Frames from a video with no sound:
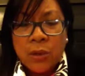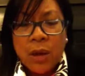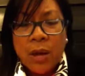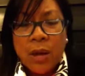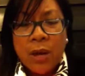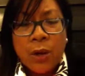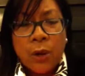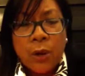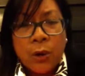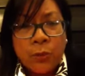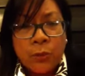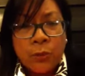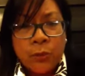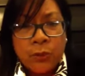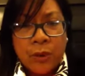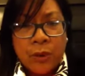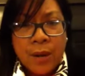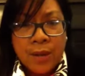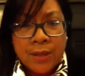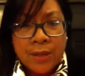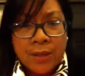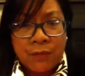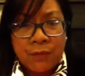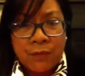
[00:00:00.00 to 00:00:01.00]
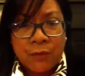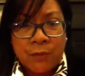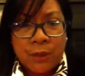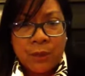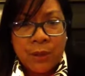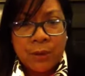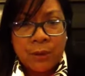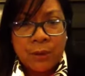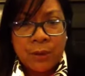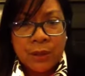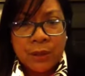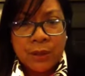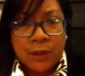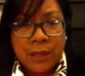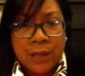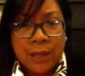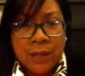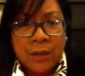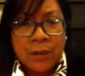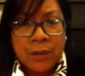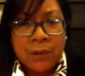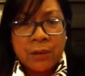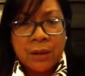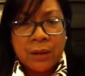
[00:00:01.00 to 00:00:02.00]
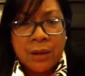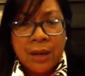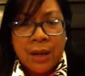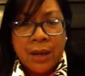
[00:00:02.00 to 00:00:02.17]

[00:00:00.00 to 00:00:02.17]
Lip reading: hope you guys have a better clear.